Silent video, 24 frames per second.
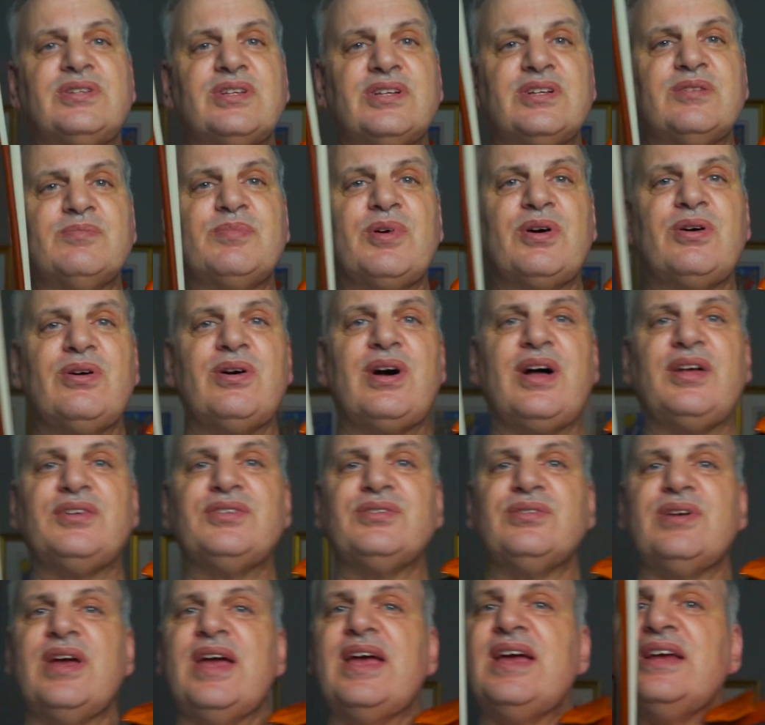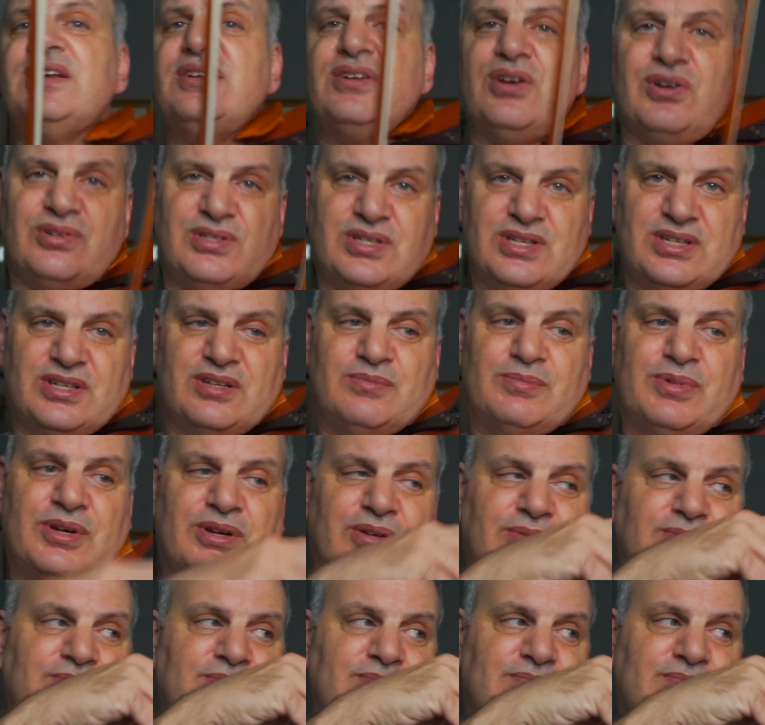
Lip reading: in a bow, I'll do 8 notes in a bow.